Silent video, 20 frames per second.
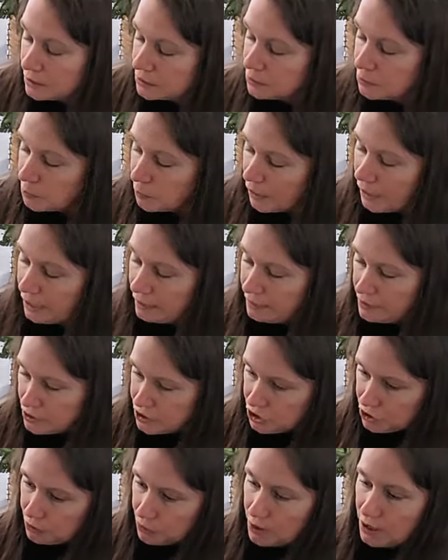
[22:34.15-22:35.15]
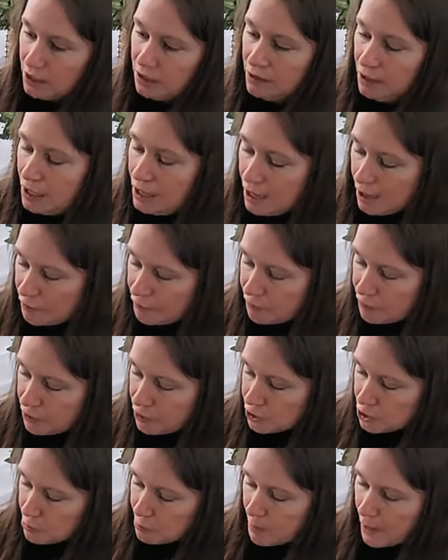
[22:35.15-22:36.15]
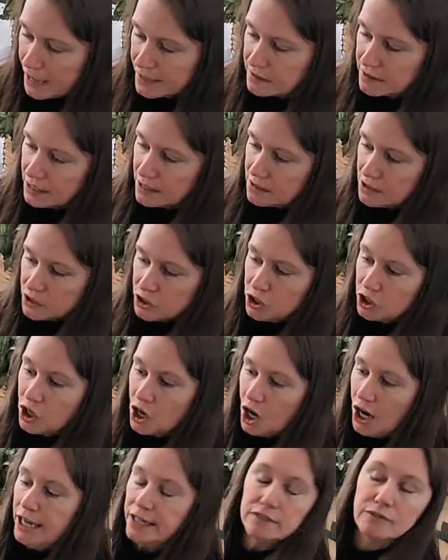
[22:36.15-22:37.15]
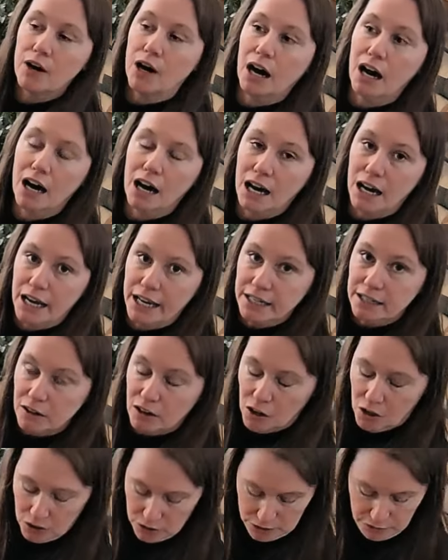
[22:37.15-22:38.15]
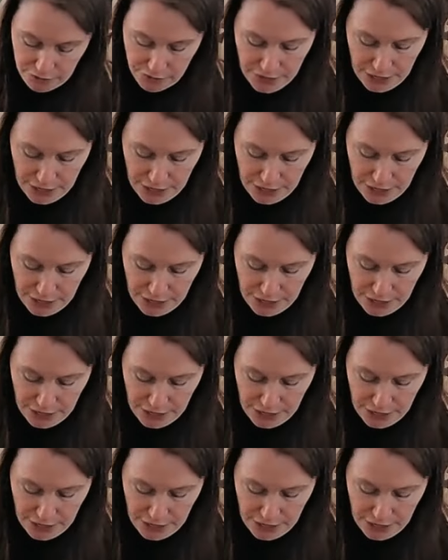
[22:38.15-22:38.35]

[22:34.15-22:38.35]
little way that you can fill your baskets to kind of hide all of